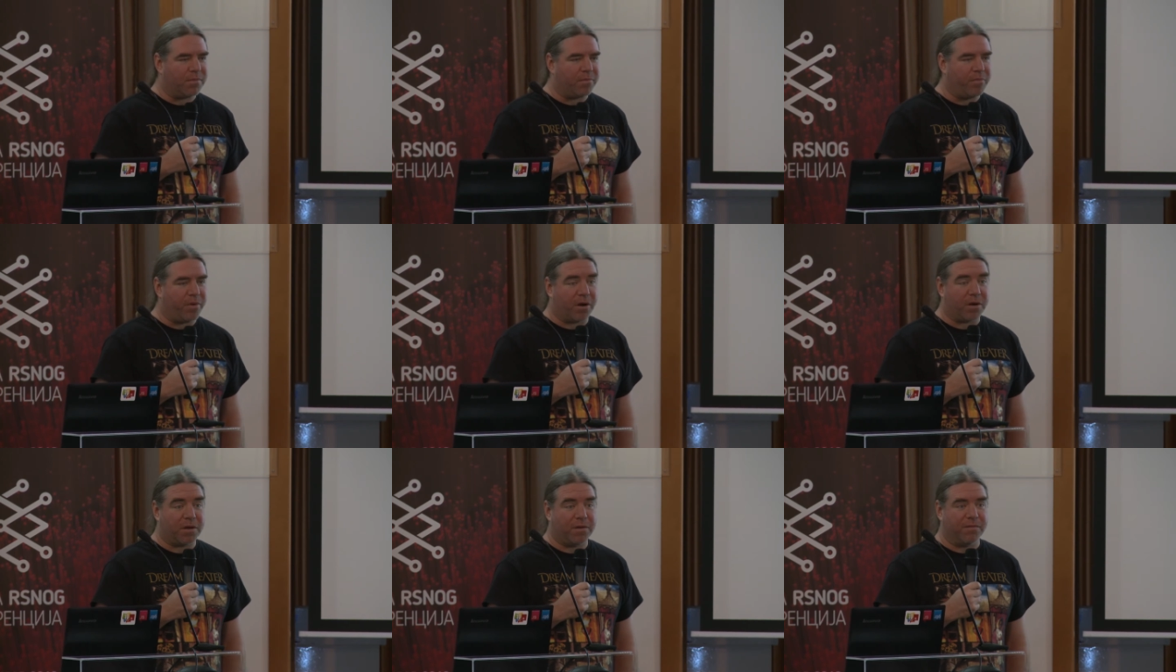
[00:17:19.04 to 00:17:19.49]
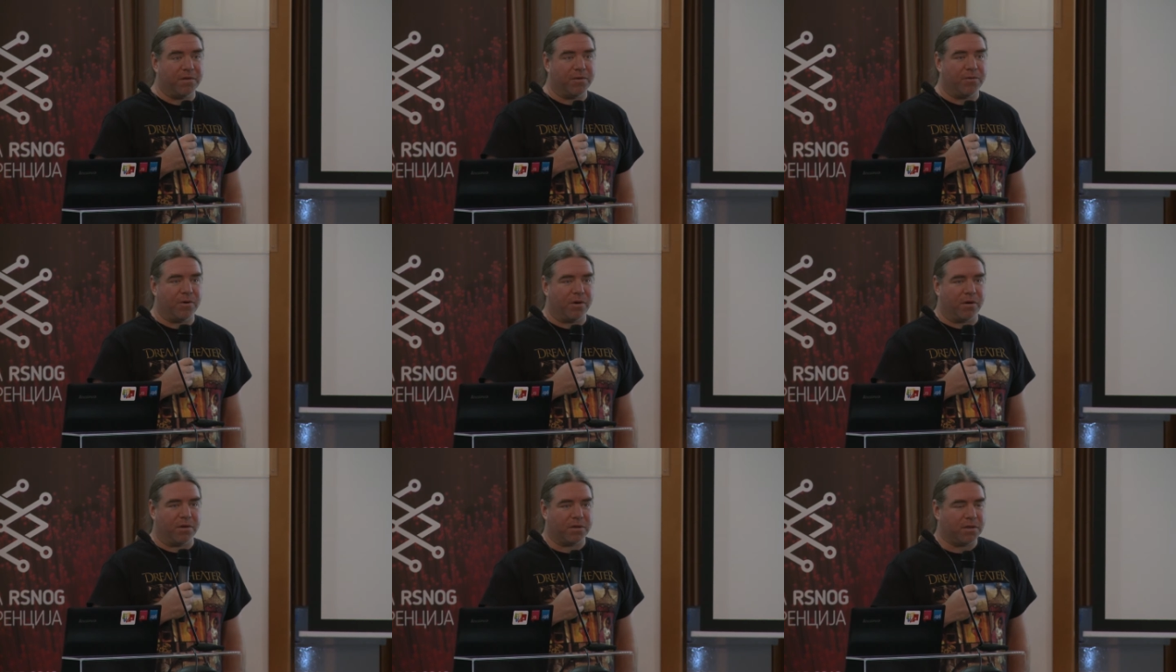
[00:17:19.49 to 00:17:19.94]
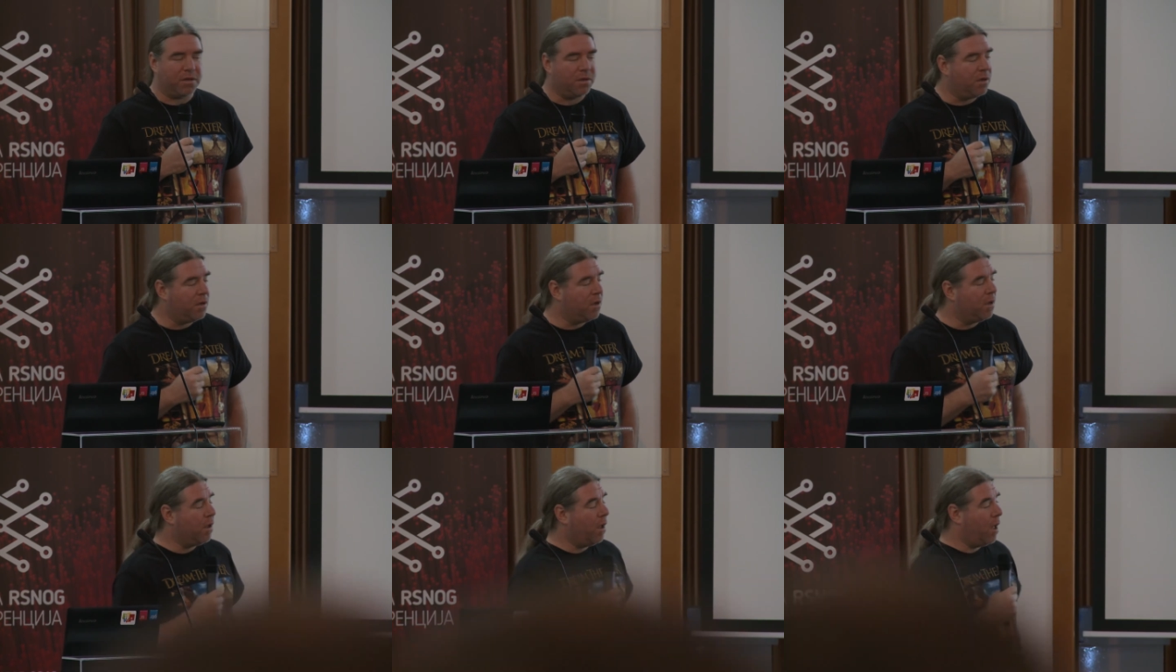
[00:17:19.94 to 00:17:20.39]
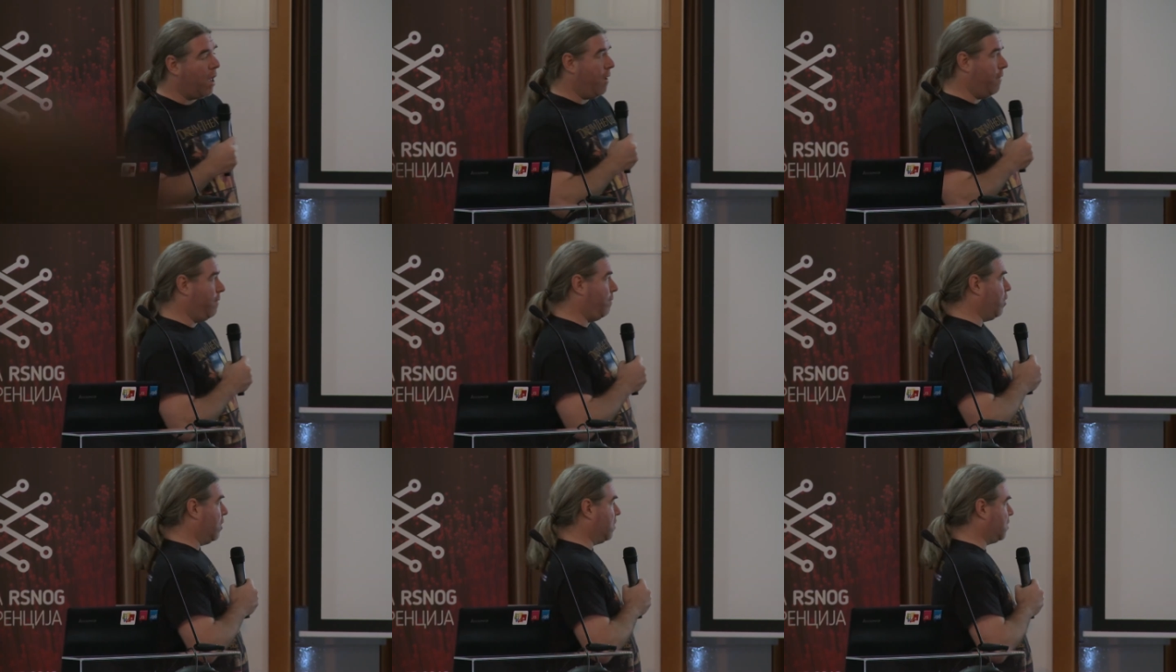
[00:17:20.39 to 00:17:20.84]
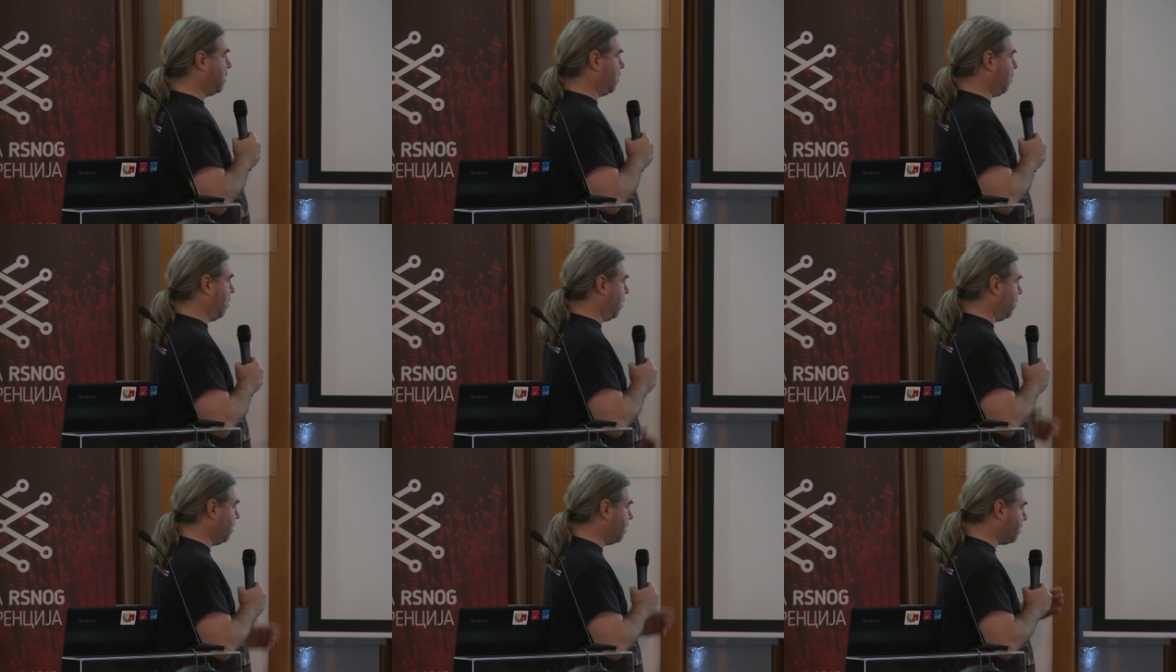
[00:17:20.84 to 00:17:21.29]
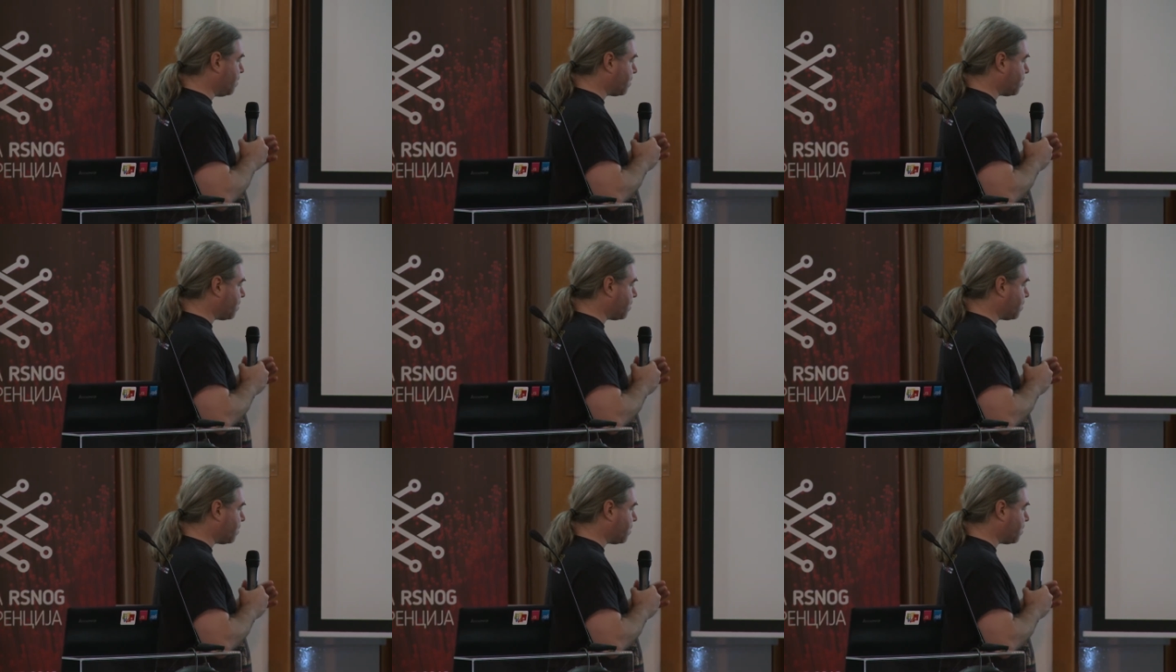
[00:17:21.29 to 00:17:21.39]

part of the world, if possible.